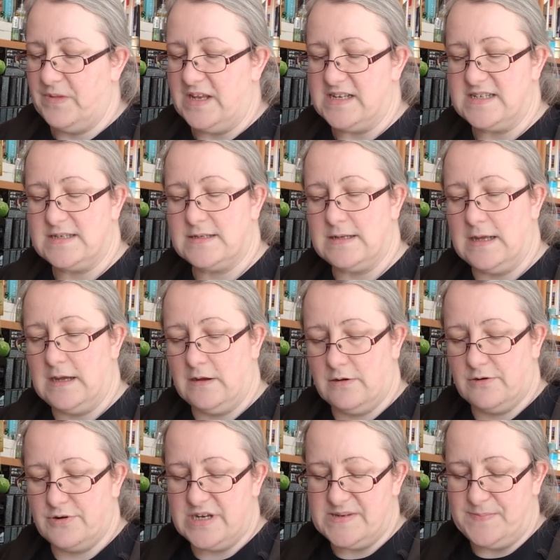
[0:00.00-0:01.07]
it's like
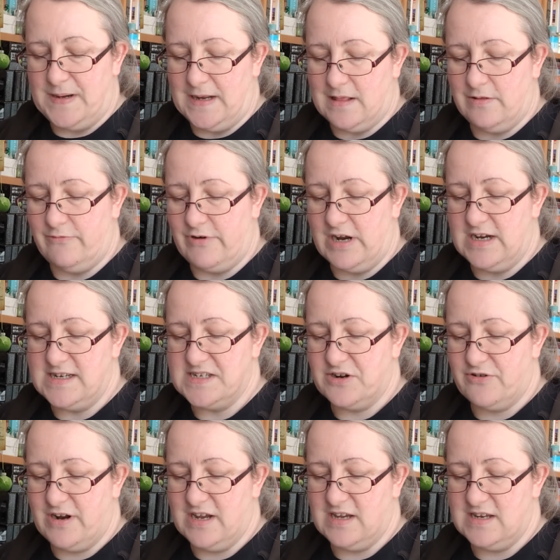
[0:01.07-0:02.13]
crispy little rice
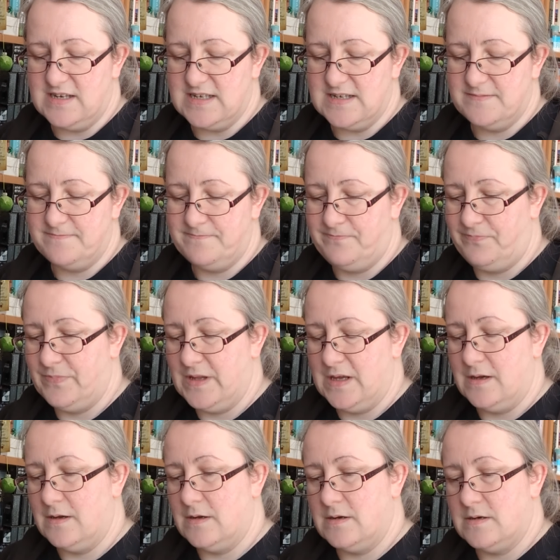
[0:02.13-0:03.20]
crackers.
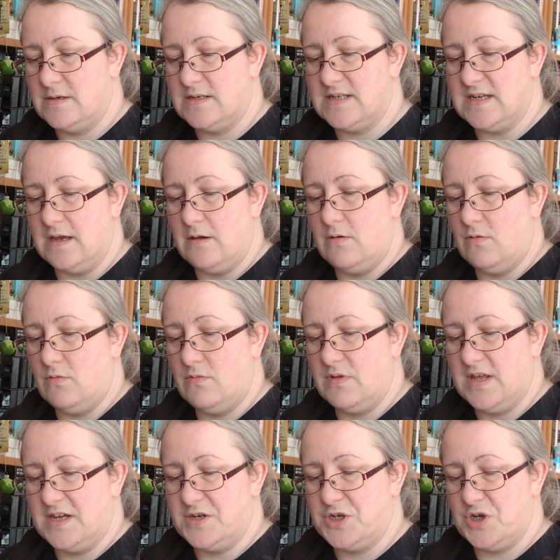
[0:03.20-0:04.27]
So
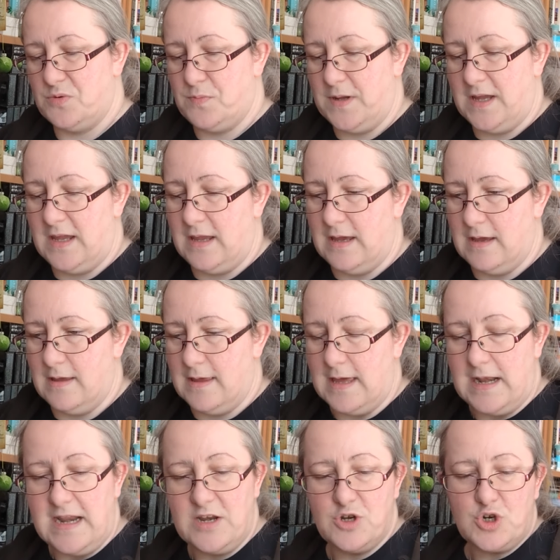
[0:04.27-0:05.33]
that should be uh,
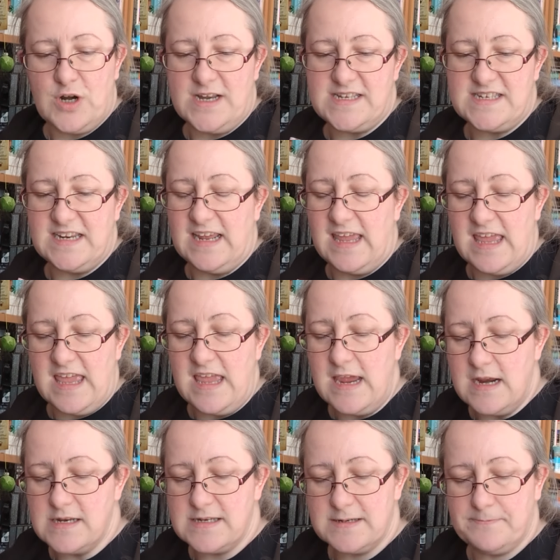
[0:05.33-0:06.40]
an interesting
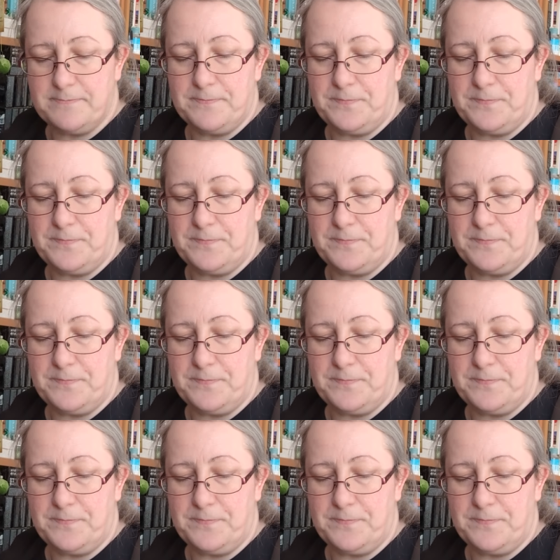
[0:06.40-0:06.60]
eat.